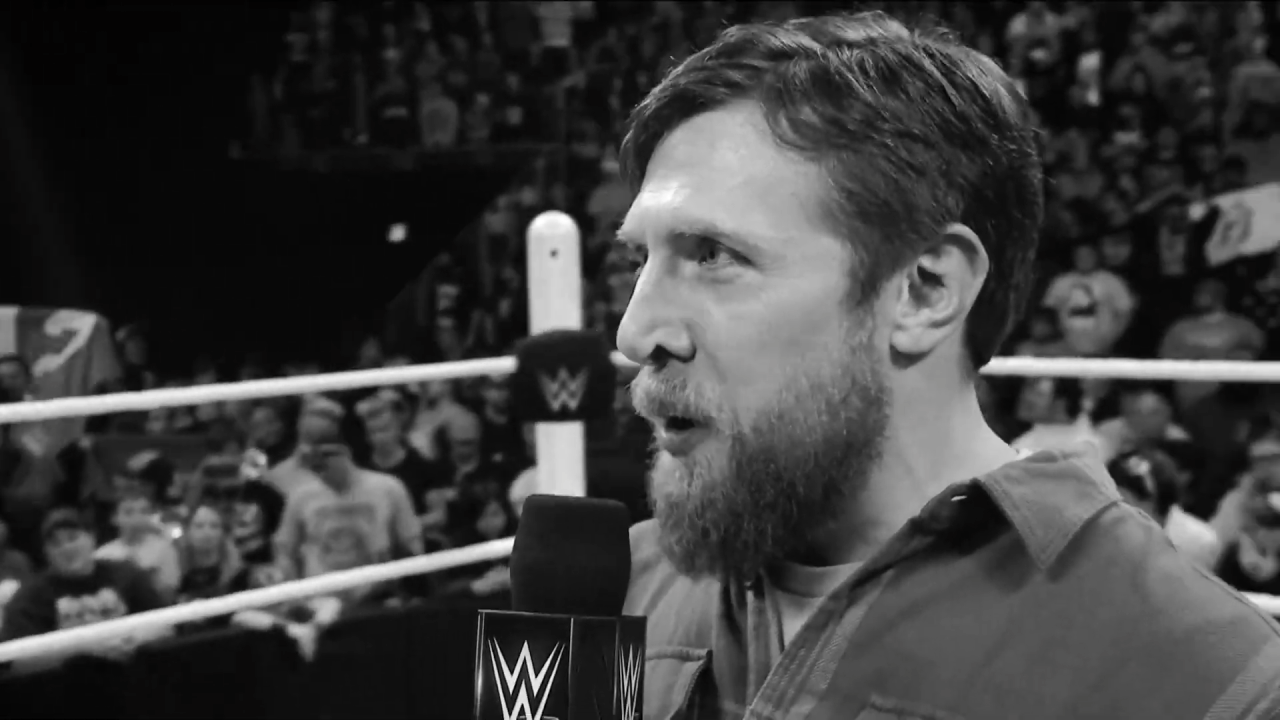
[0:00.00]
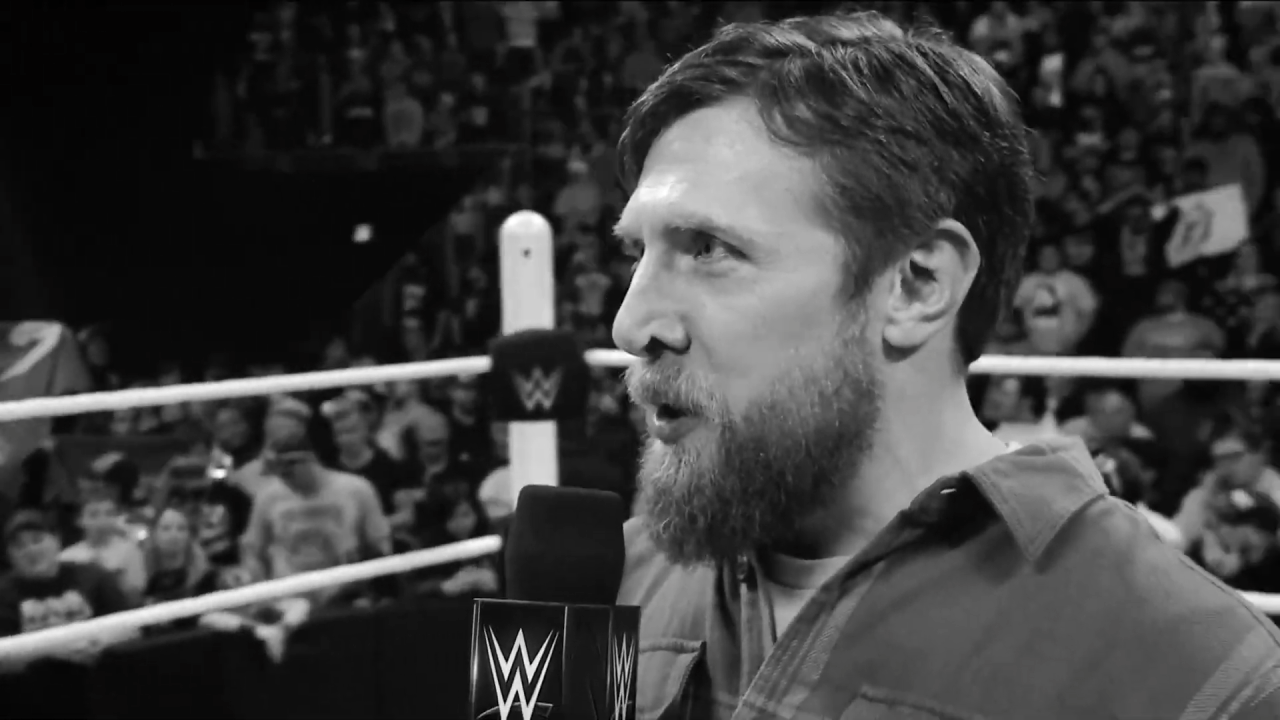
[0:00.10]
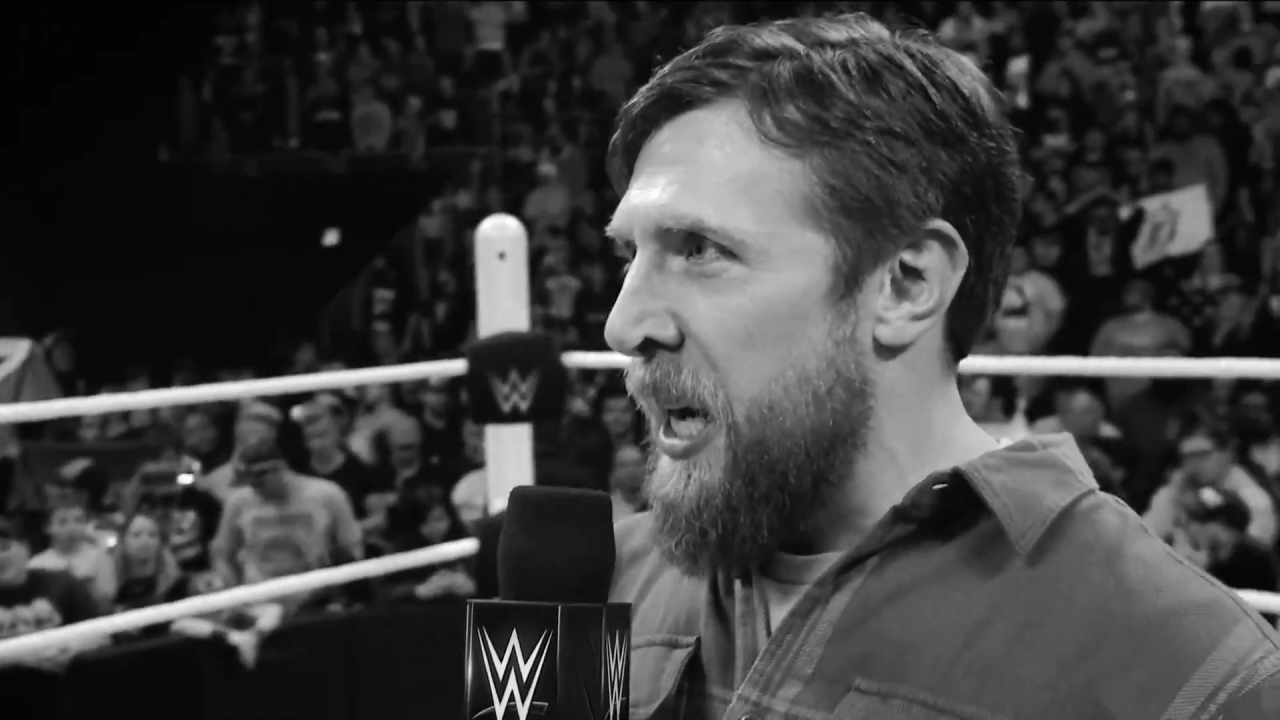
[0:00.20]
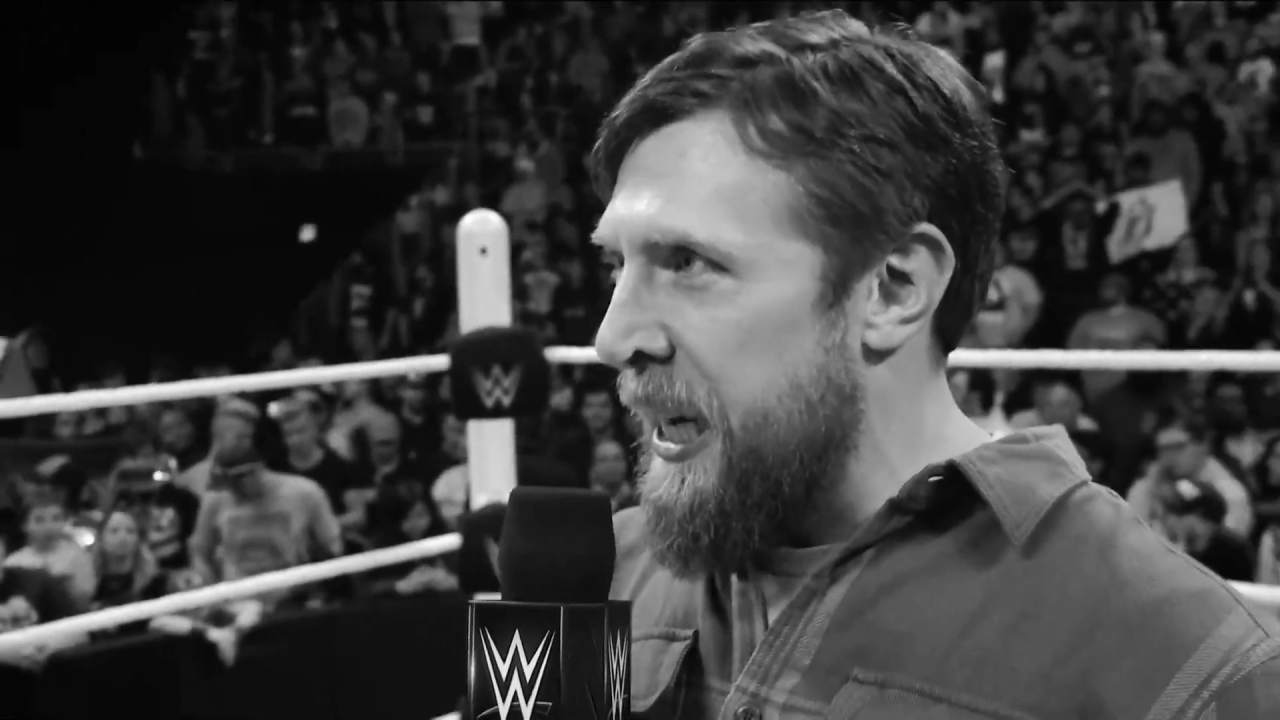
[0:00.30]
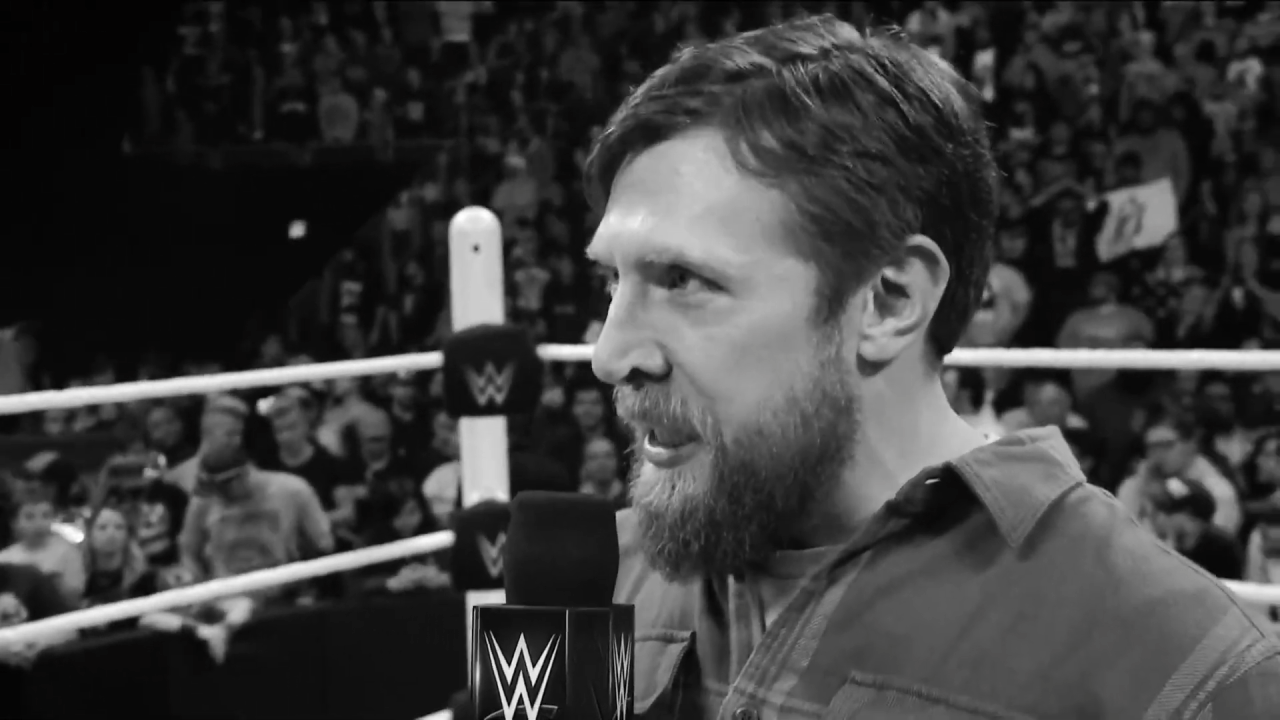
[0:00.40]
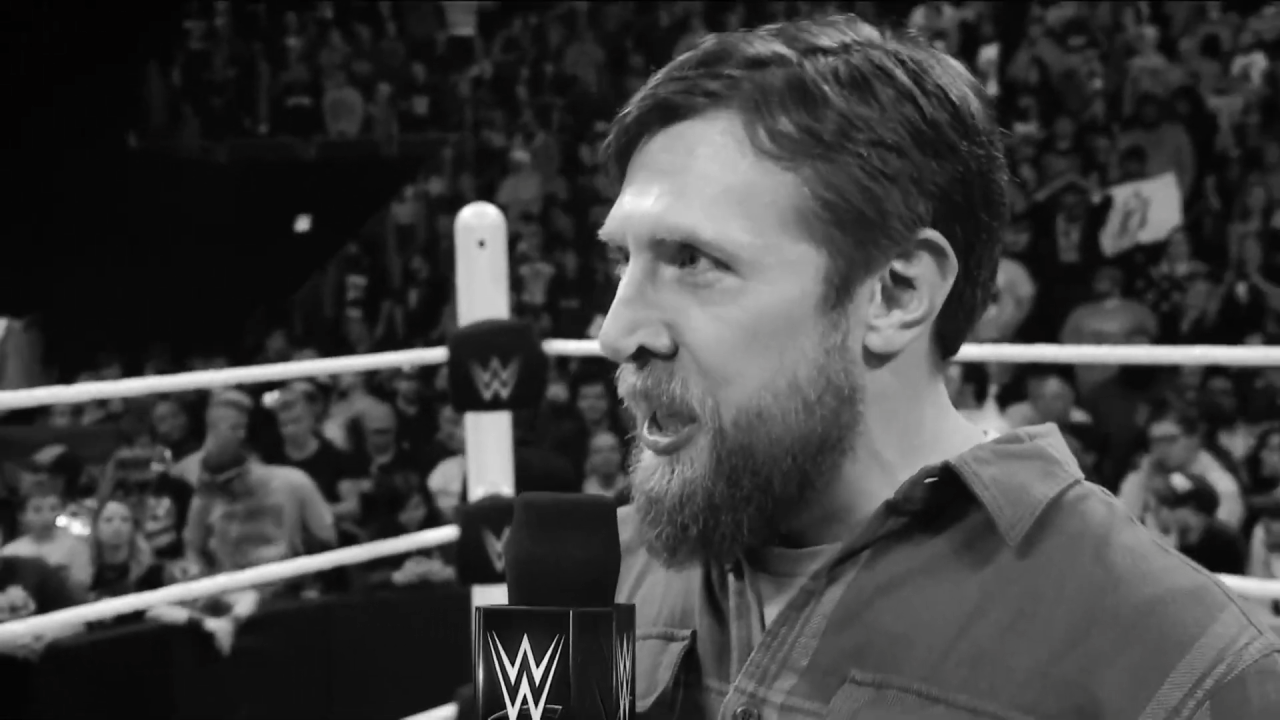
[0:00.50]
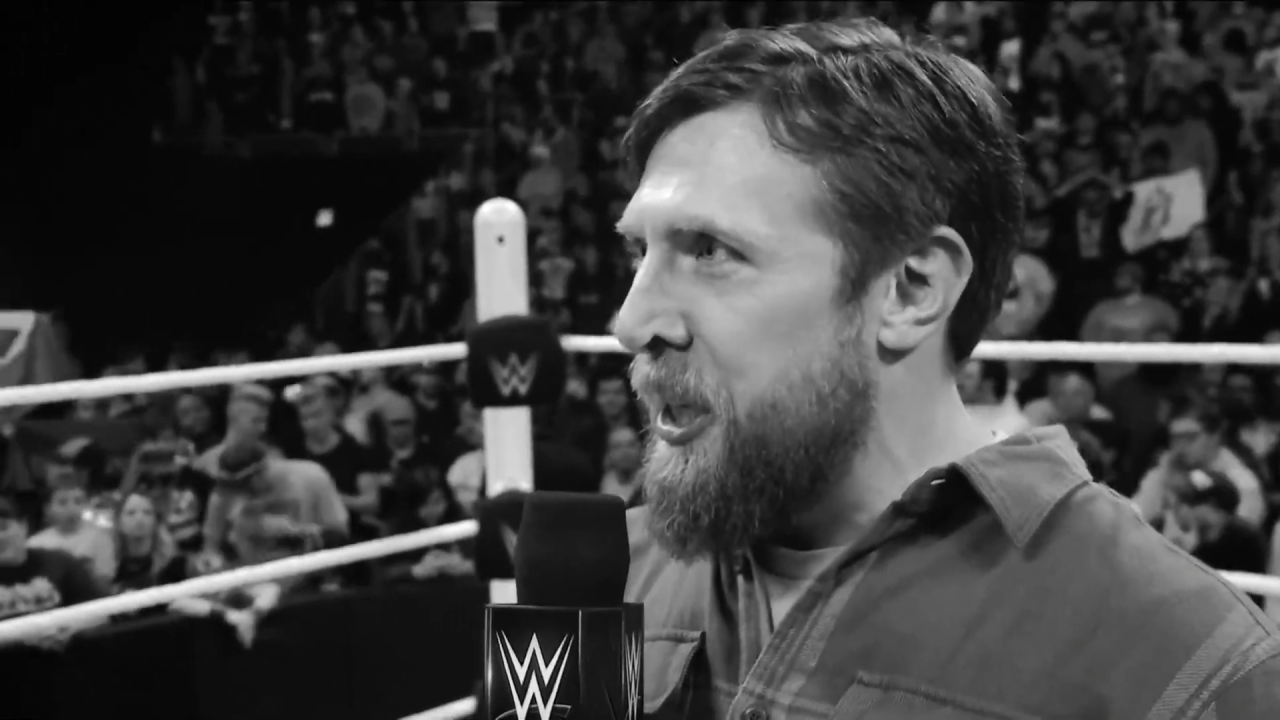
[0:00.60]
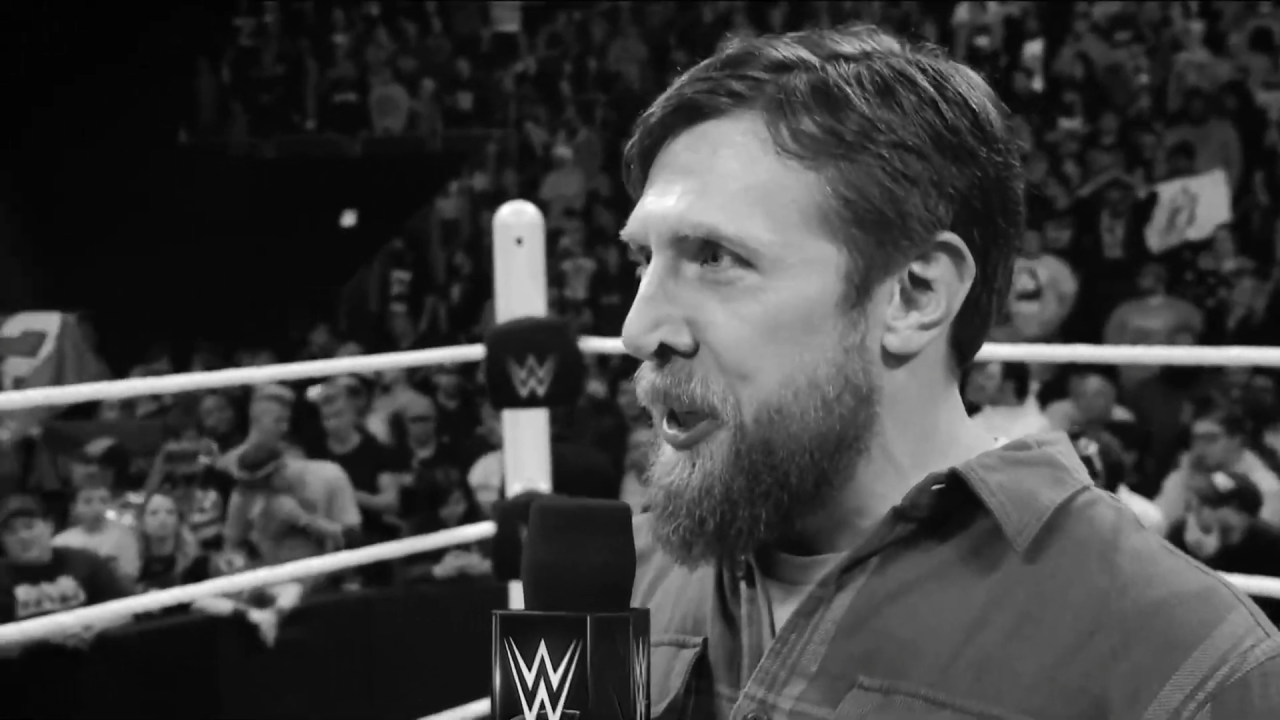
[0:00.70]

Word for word: was 18